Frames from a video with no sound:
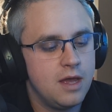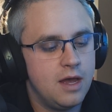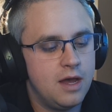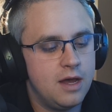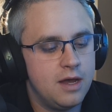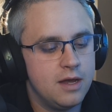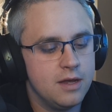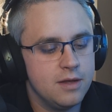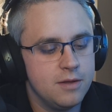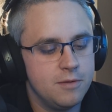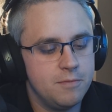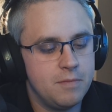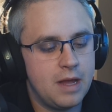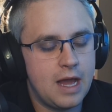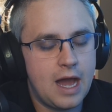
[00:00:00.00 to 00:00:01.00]

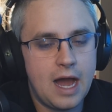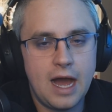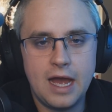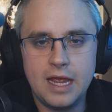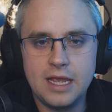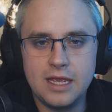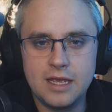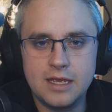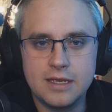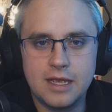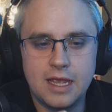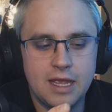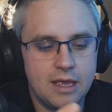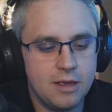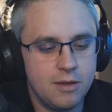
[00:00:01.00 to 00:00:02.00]
I
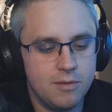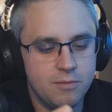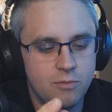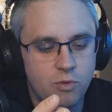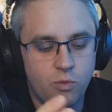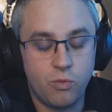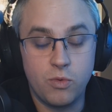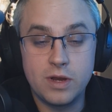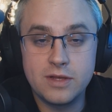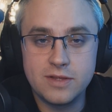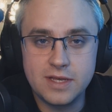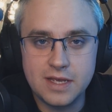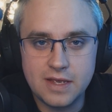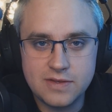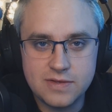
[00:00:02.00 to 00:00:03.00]
am
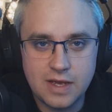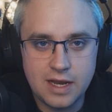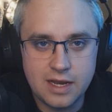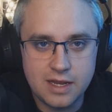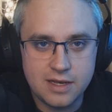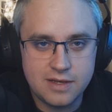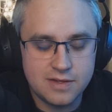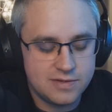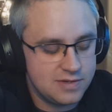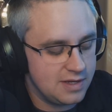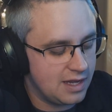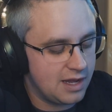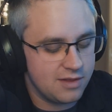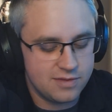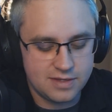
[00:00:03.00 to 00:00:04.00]
really excited to
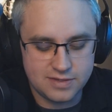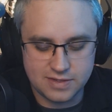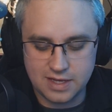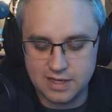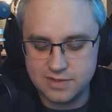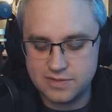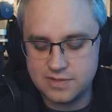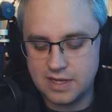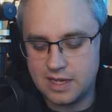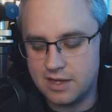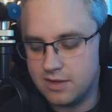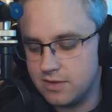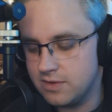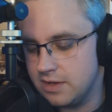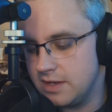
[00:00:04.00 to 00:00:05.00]
see how these guys
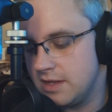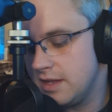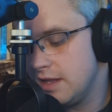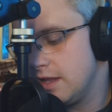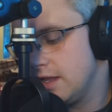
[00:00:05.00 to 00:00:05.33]
sound,